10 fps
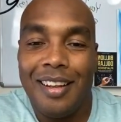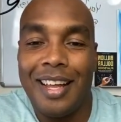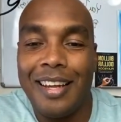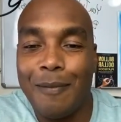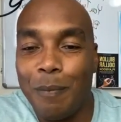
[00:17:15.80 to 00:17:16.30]

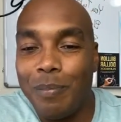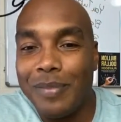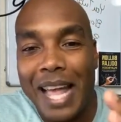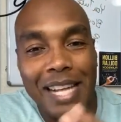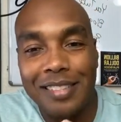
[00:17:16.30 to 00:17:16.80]
like
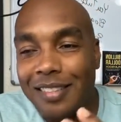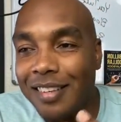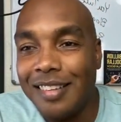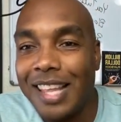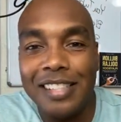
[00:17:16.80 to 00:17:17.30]
that's
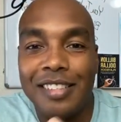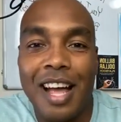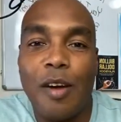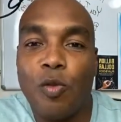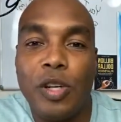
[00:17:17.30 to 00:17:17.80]

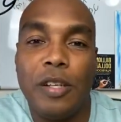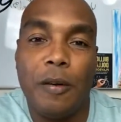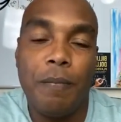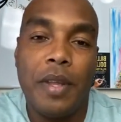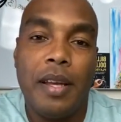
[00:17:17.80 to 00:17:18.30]
that's not
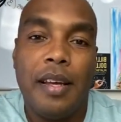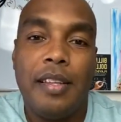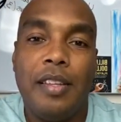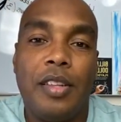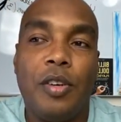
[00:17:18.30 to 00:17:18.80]
real
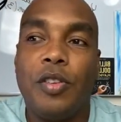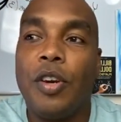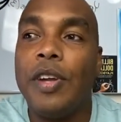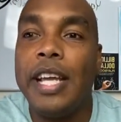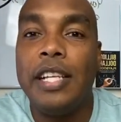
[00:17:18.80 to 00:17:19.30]
there
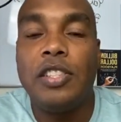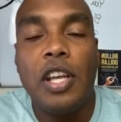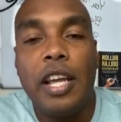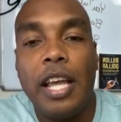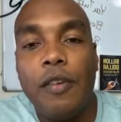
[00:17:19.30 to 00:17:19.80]
there
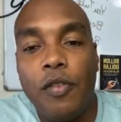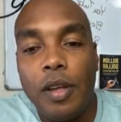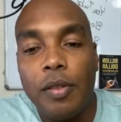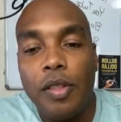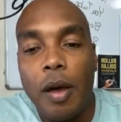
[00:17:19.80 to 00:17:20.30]
is
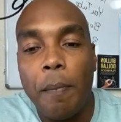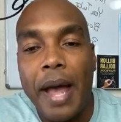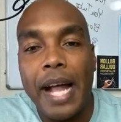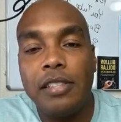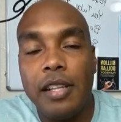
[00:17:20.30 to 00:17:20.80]
if
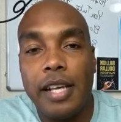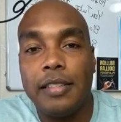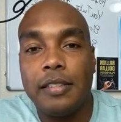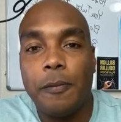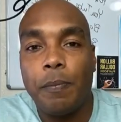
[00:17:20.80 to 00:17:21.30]
imagine
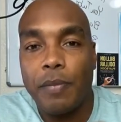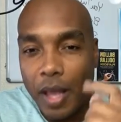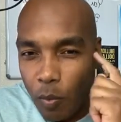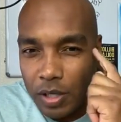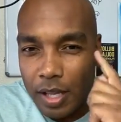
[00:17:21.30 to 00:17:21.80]
this
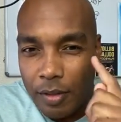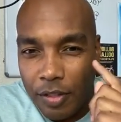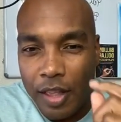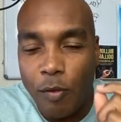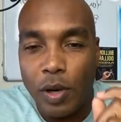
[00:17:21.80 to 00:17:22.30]
i want
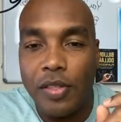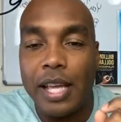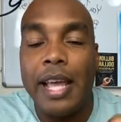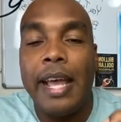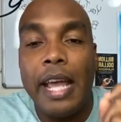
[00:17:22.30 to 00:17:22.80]
everyone
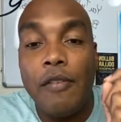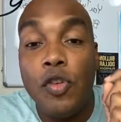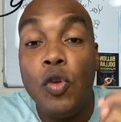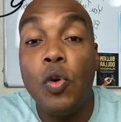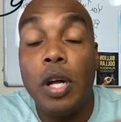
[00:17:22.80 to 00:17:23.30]
to think
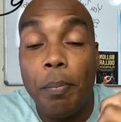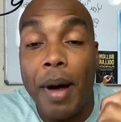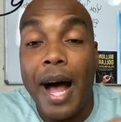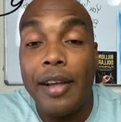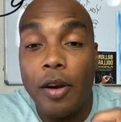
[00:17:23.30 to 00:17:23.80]
if you
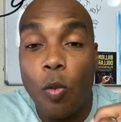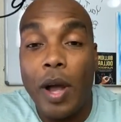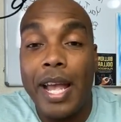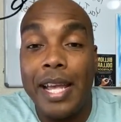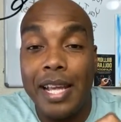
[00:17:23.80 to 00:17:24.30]
could buy your
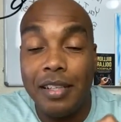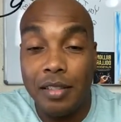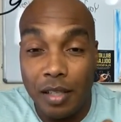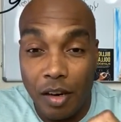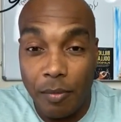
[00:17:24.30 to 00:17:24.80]
way
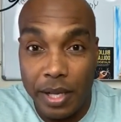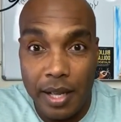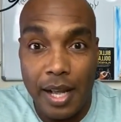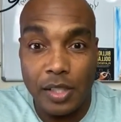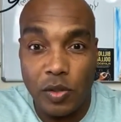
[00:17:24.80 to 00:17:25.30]
into
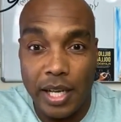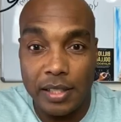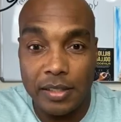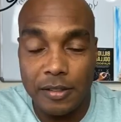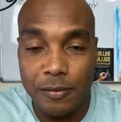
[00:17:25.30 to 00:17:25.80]
government
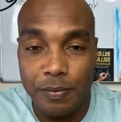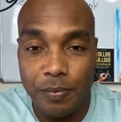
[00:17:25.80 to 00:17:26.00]
contracts